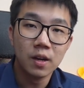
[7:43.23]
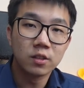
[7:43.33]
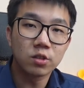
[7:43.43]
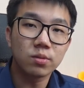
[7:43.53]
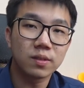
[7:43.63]

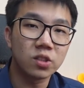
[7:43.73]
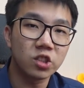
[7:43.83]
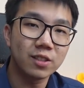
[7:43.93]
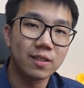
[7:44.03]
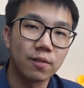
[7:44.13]
So to
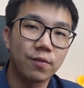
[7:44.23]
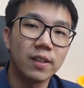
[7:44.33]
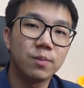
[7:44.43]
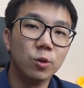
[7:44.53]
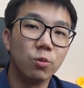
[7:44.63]
suggest that
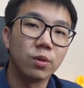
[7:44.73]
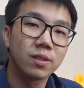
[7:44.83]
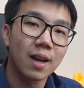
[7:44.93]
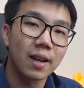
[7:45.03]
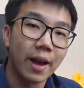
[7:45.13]
Facebook will
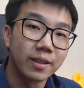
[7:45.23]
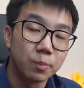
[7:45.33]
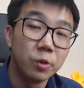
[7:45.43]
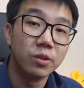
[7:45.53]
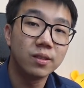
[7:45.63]
start
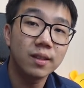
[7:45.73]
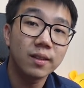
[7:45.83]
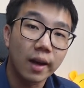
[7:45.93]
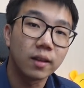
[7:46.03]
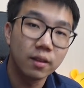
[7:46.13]
experiencing
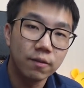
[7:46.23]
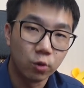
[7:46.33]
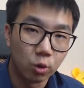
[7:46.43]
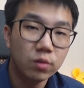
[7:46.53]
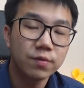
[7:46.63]
negative
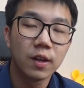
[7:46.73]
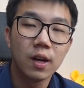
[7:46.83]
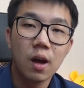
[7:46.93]
growth